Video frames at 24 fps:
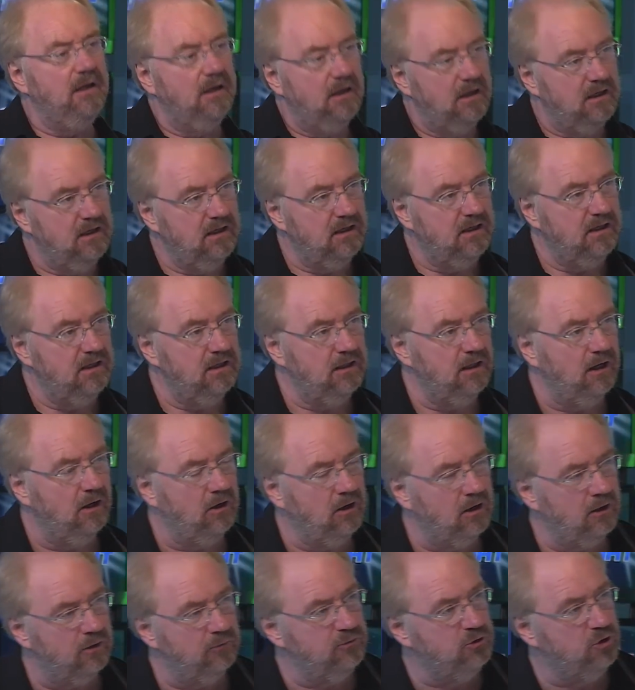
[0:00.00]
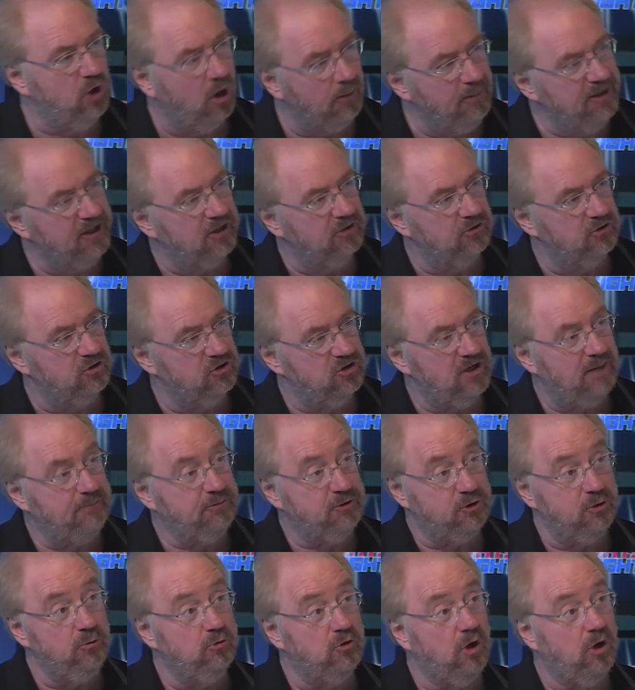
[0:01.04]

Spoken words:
our dominance, absolute